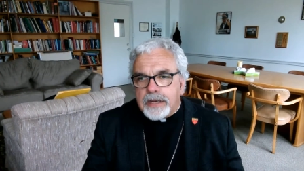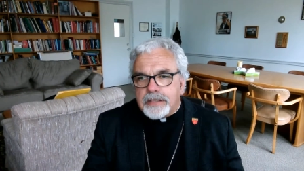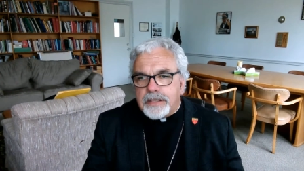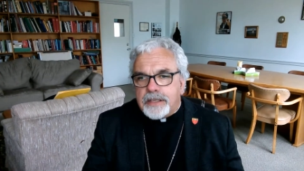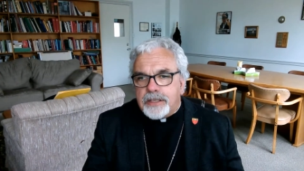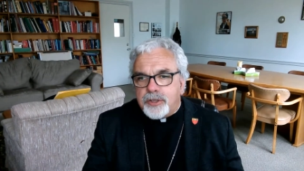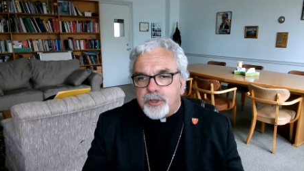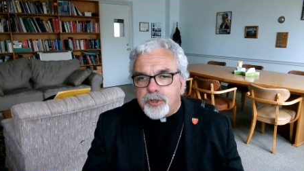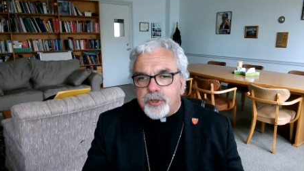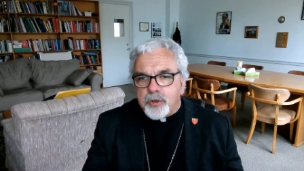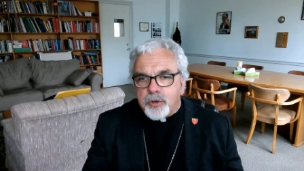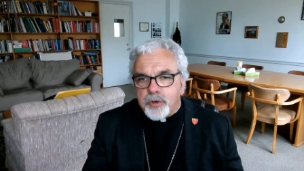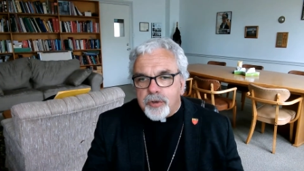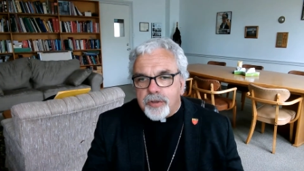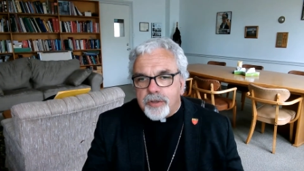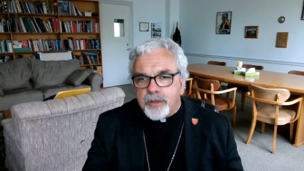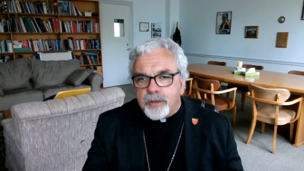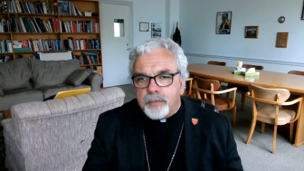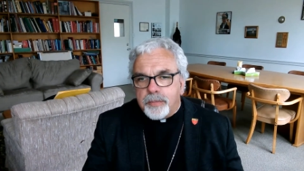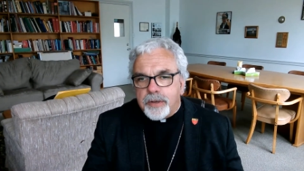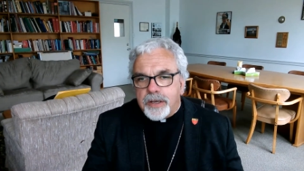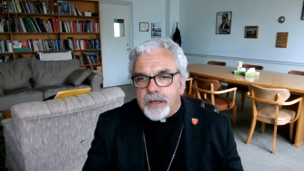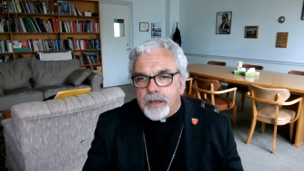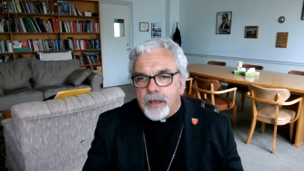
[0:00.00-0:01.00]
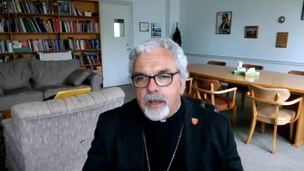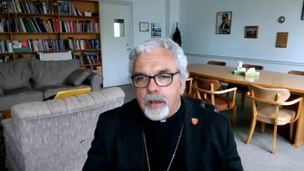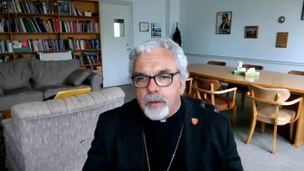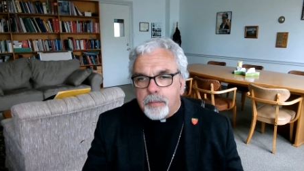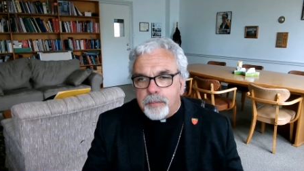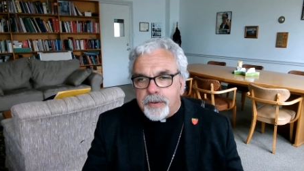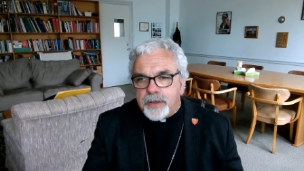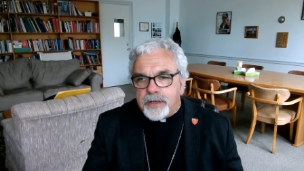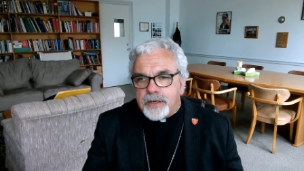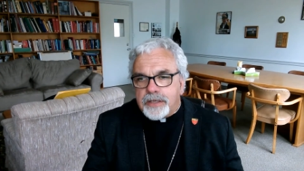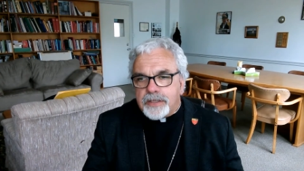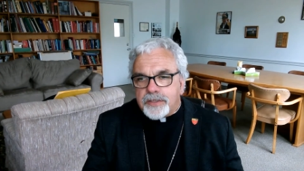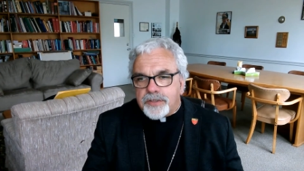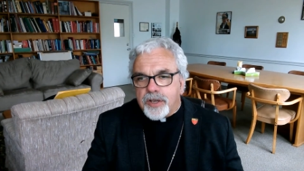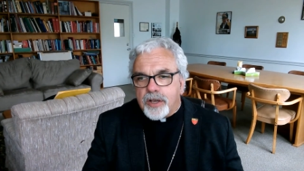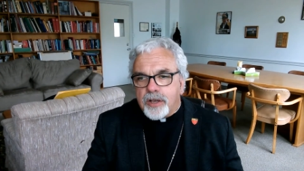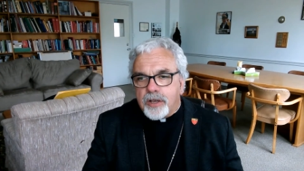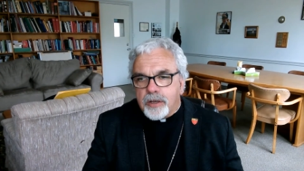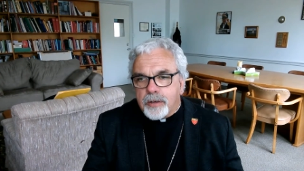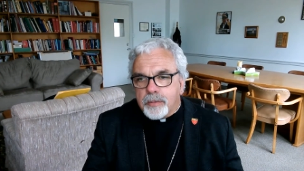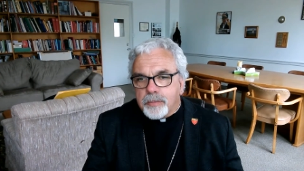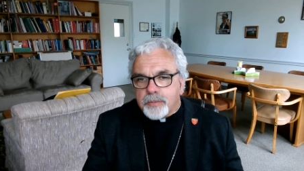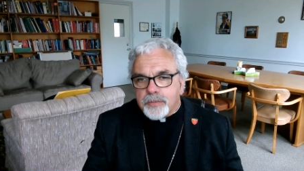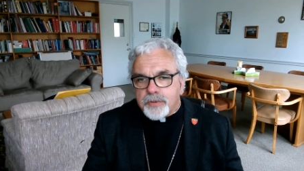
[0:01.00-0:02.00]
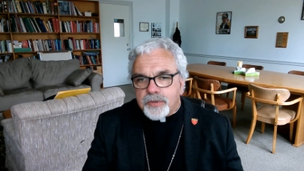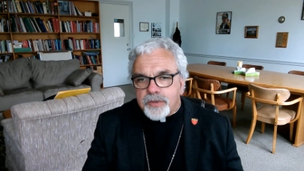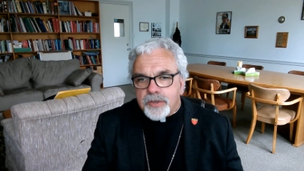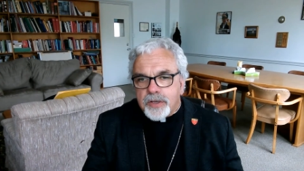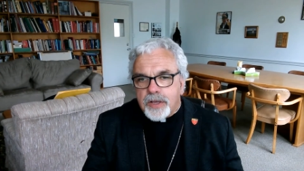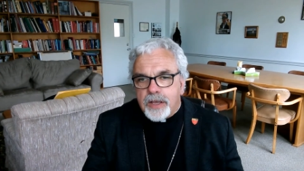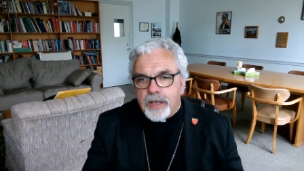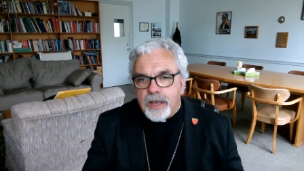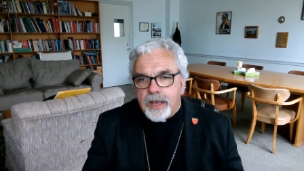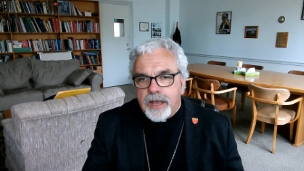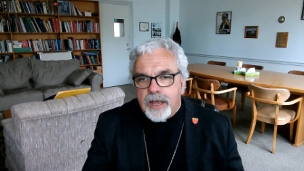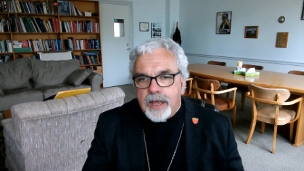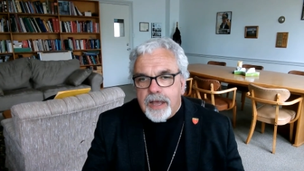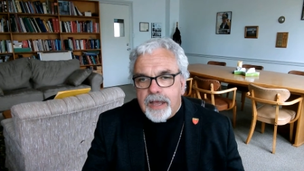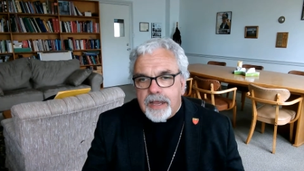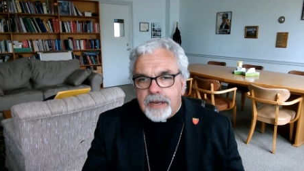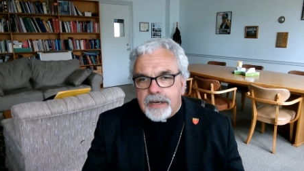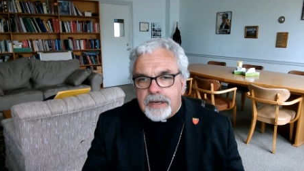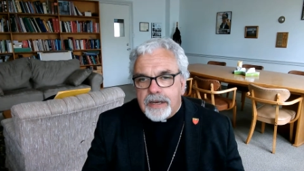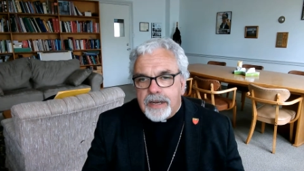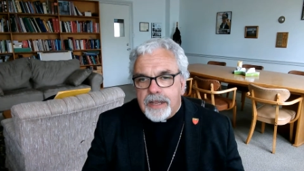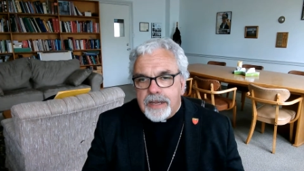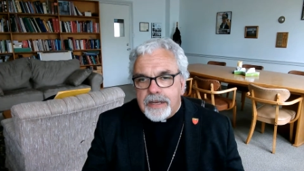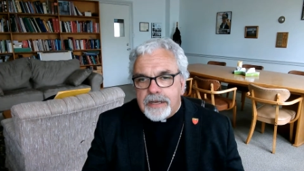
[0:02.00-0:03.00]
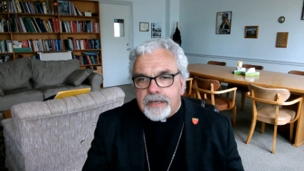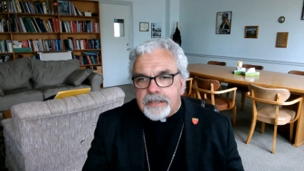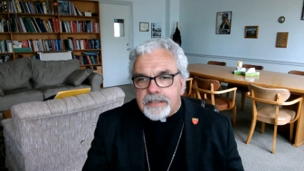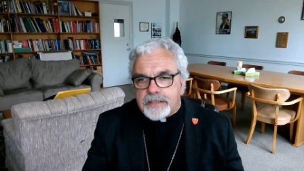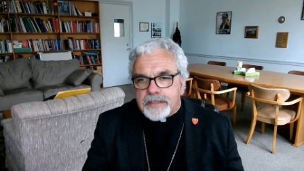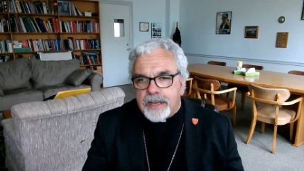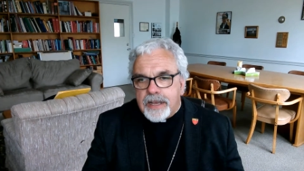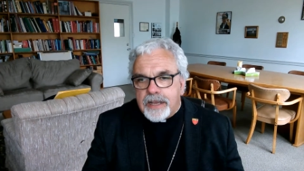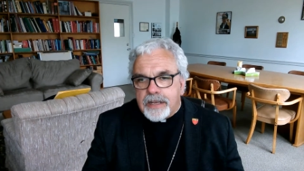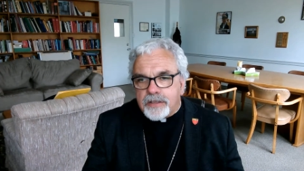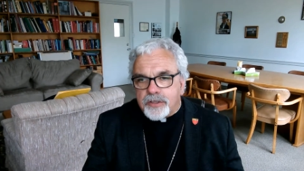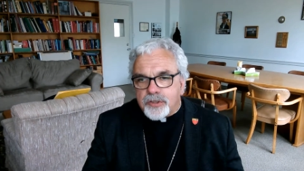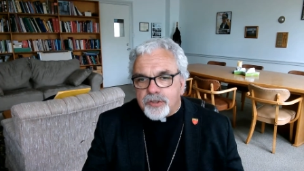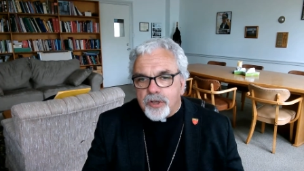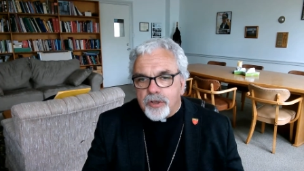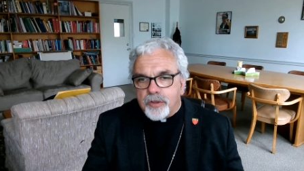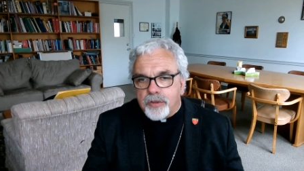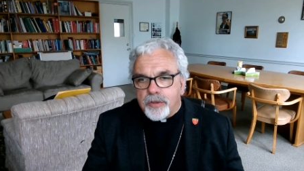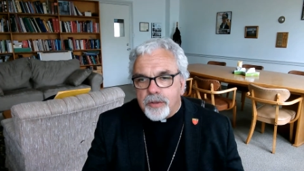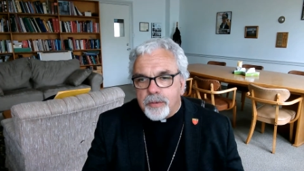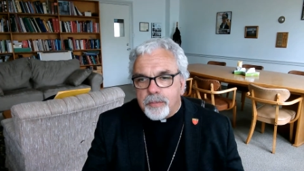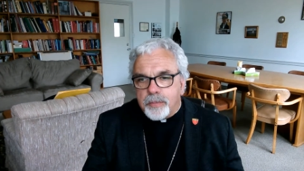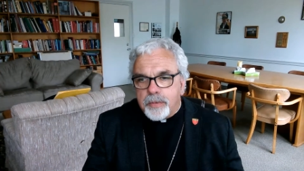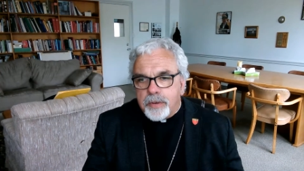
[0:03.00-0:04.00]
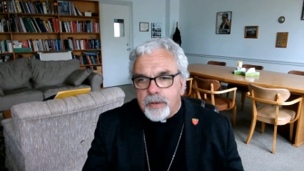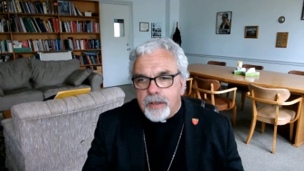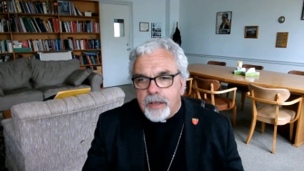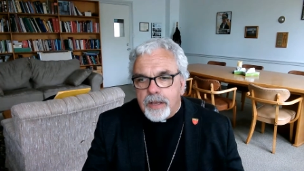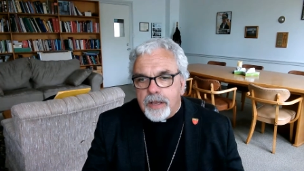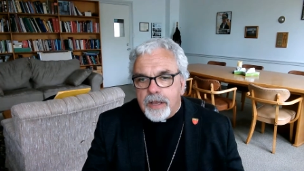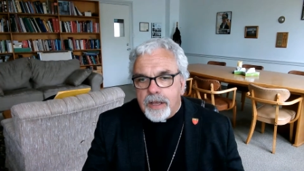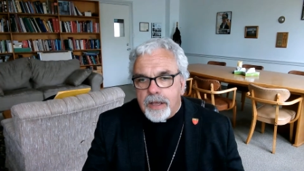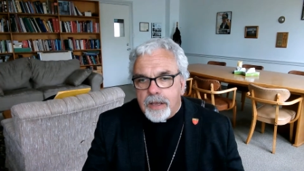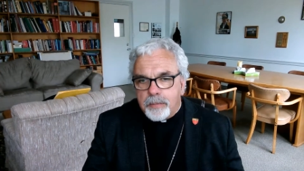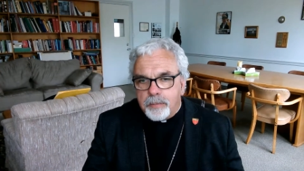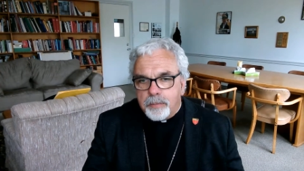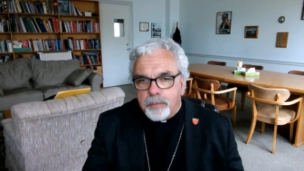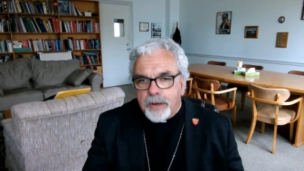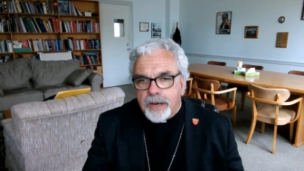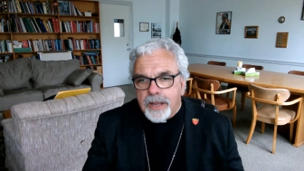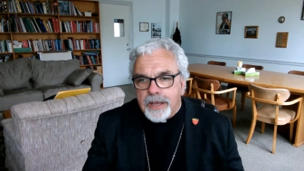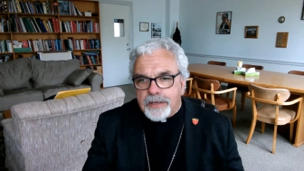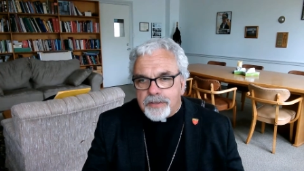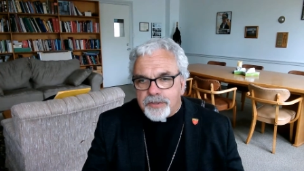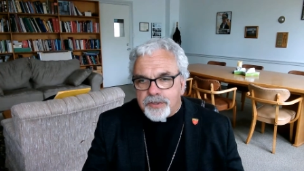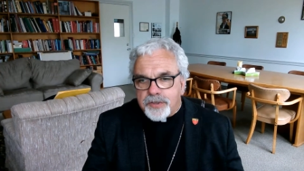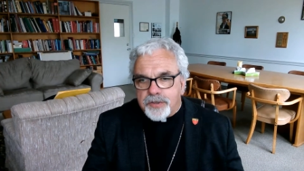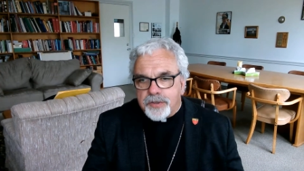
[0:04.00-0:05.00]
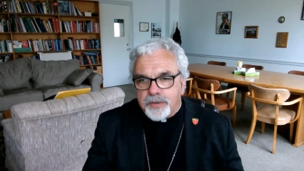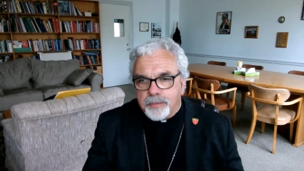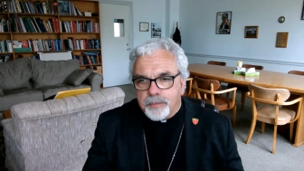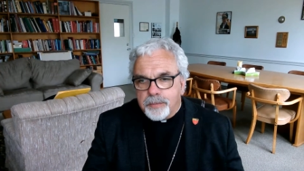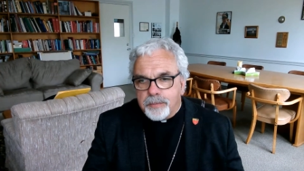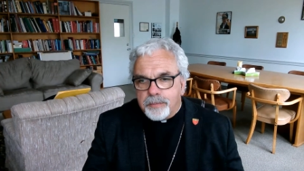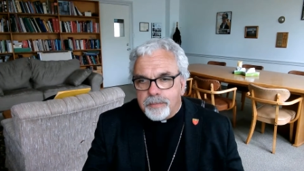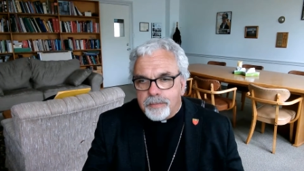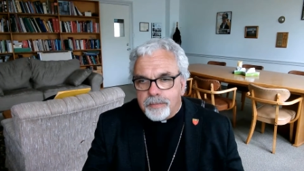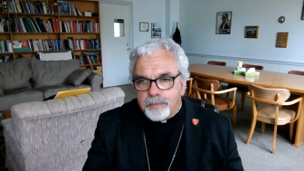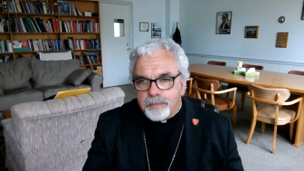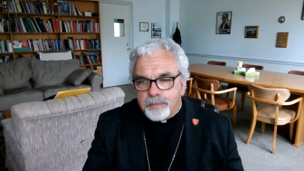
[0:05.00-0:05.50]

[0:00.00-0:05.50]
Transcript: And he took them up in his arms and laid his hands on them and blessed them.